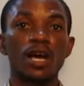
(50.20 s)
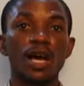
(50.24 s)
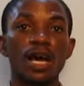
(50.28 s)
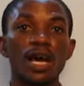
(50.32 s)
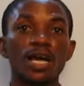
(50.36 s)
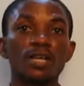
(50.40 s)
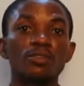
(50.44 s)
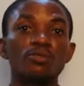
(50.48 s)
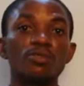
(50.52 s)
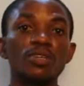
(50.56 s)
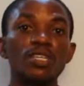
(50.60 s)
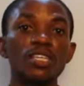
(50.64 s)

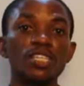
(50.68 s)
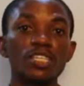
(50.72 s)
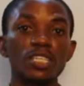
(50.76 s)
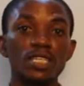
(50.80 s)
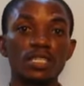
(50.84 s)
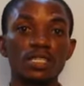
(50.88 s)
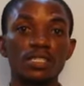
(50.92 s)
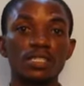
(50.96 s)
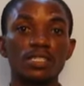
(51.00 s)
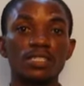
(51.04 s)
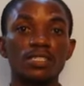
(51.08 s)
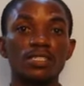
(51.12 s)
and
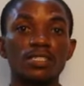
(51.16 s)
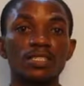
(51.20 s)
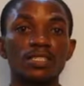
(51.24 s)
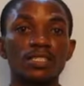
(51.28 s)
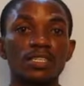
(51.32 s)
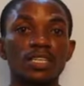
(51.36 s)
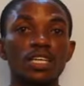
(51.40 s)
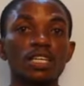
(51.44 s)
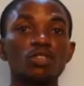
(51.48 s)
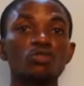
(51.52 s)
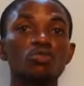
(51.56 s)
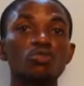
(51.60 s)
released,
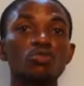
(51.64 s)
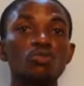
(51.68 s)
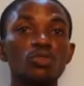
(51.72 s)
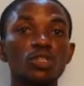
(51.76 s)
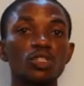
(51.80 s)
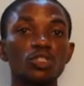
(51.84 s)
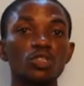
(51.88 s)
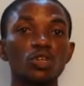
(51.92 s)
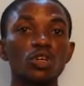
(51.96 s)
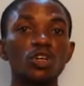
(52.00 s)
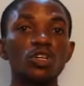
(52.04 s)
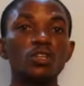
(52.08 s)
it will
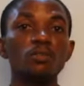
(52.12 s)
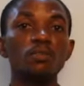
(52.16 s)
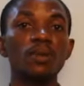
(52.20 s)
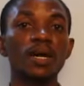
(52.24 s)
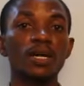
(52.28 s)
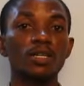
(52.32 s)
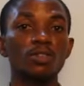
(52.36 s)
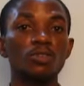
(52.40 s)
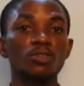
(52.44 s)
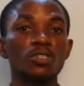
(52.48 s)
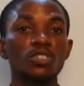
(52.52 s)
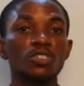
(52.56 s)
return
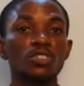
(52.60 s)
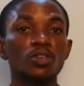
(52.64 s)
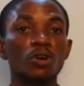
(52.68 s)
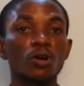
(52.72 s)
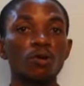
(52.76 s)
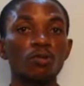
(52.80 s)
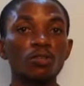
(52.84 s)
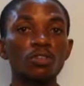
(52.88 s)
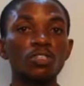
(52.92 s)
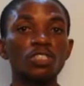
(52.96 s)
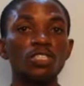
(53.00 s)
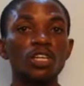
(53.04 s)
back to its
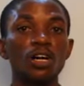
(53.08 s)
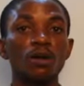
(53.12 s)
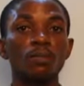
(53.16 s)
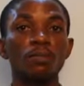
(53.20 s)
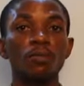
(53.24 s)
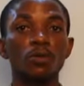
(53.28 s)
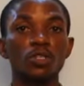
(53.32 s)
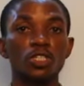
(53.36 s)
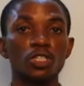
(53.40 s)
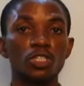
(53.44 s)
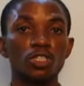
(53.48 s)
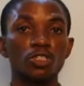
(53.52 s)
original
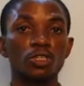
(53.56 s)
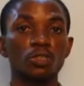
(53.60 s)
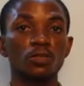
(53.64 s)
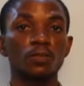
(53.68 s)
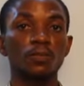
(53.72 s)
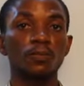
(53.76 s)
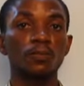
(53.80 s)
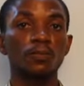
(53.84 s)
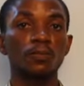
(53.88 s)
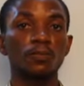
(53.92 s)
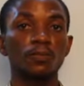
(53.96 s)
position.